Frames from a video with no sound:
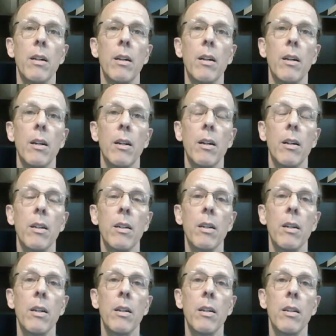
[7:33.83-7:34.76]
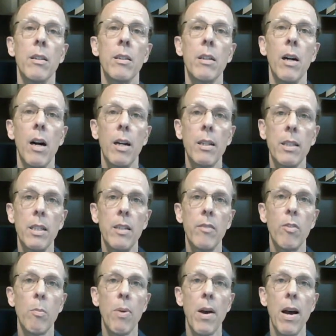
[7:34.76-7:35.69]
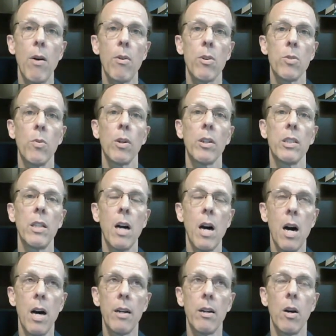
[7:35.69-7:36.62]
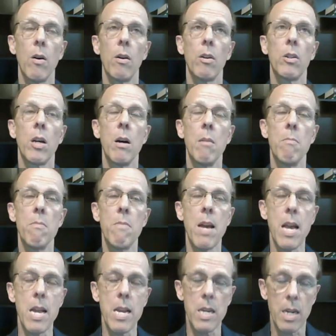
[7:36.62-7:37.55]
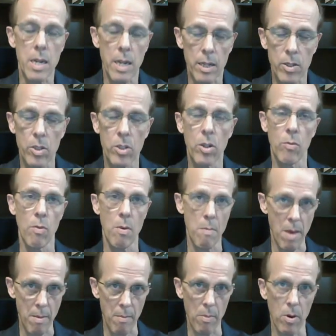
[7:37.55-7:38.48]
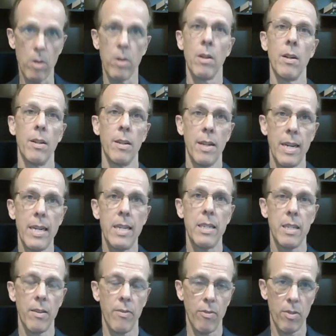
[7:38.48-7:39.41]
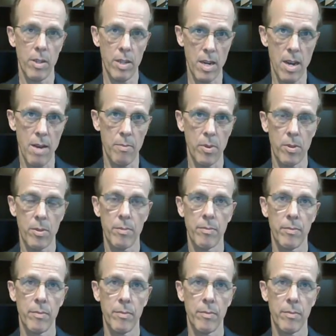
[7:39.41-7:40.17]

our cognitive powers, where God commanded us to remember 8 different times.